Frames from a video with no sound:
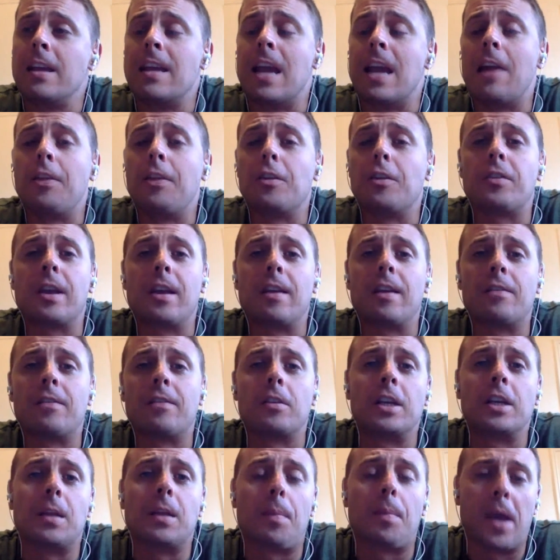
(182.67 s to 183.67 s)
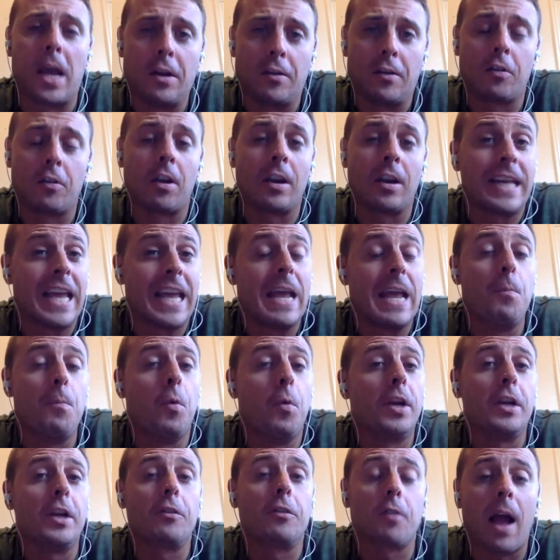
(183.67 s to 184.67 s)
He had the chance to lead the Patriots on
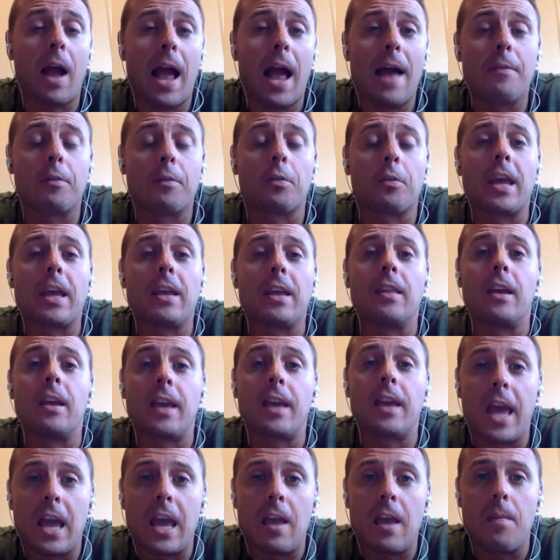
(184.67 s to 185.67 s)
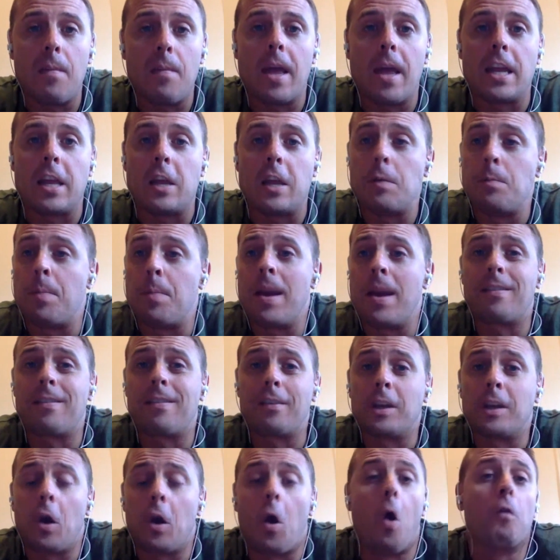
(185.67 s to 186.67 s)
game-winning drives late in the game, and he
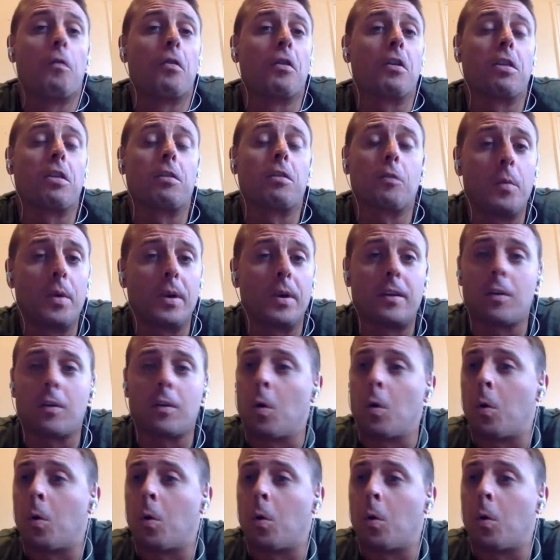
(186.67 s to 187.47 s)
basically overthrew it,